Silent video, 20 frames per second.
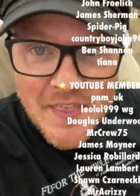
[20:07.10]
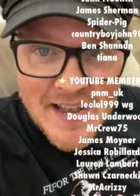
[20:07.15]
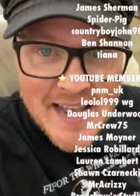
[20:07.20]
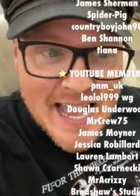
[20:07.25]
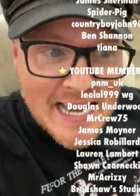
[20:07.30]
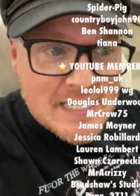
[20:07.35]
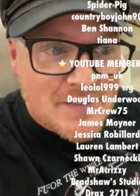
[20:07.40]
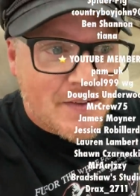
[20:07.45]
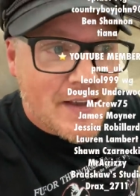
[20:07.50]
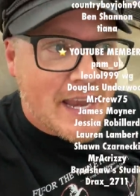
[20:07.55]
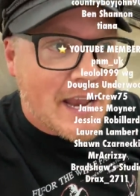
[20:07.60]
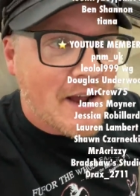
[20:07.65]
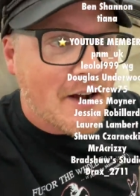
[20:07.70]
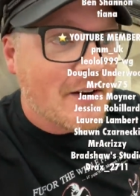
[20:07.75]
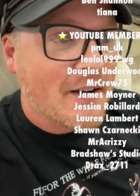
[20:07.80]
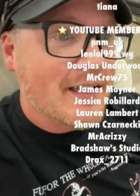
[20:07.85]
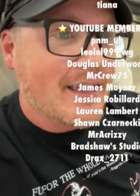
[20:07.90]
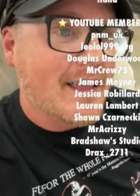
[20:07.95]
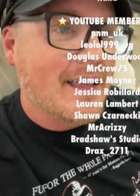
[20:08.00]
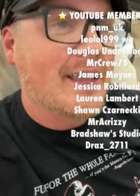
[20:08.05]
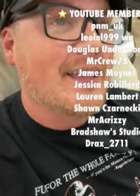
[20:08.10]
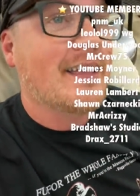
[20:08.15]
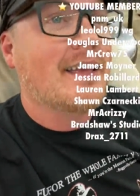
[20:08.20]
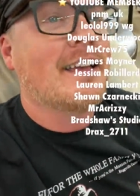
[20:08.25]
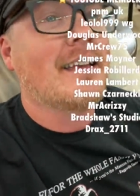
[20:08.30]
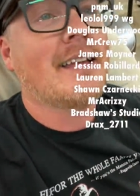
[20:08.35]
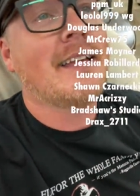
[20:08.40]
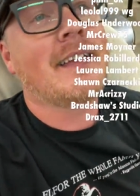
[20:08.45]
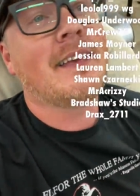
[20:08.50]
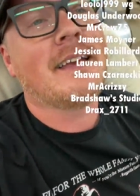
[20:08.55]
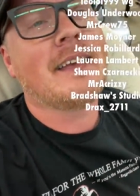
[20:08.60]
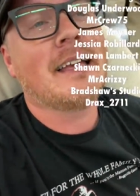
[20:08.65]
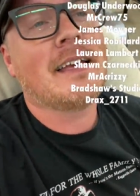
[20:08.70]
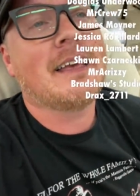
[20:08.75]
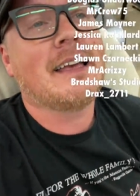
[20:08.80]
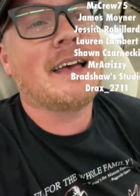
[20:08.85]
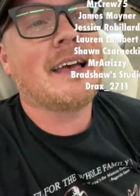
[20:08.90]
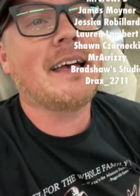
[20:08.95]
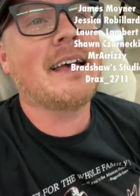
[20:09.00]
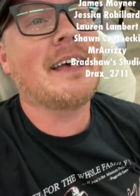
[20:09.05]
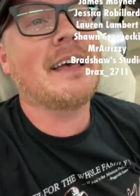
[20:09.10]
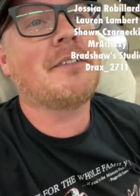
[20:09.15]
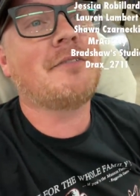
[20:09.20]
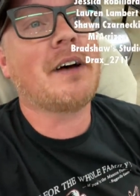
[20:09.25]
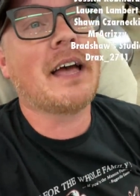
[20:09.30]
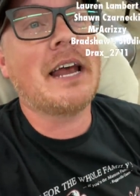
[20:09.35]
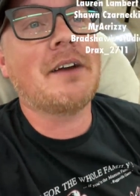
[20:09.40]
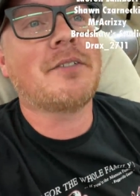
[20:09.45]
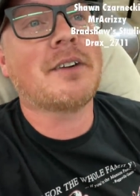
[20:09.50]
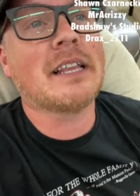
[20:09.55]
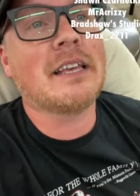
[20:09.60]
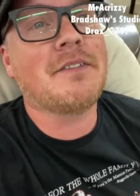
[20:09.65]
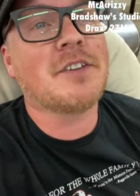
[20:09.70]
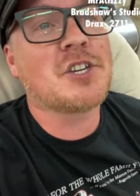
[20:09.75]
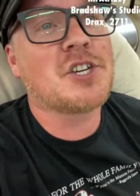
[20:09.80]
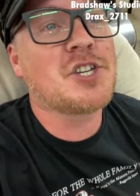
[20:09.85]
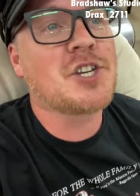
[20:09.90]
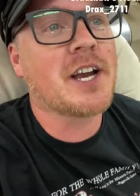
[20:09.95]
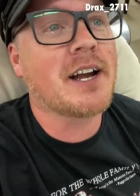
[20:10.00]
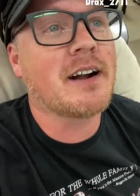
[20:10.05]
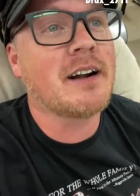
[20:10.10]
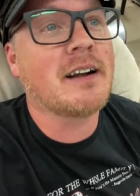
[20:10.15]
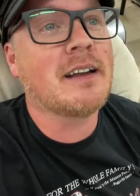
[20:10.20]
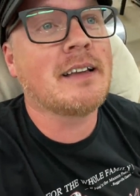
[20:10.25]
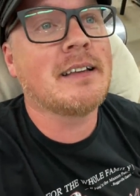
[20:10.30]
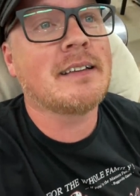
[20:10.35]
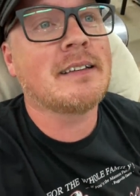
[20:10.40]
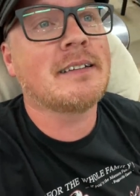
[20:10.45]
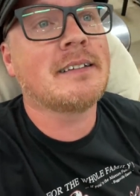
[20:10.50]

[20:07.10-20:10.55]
the next video. If I ever leave this chair,